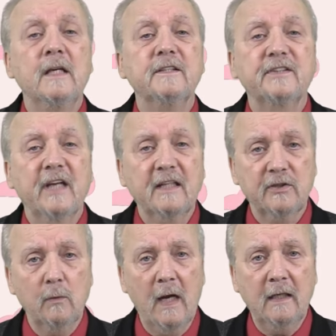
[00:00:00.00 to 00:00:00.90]

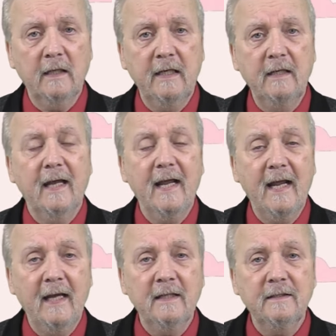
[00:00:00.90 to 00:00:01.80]
sexuality,
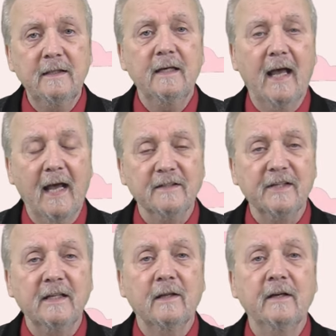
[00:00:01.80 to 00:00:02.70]
and as
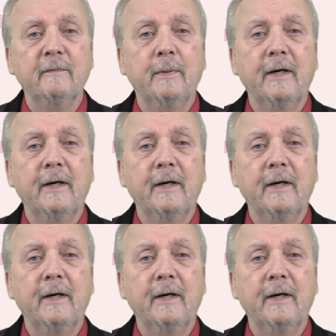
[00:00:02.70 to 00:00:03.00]
a life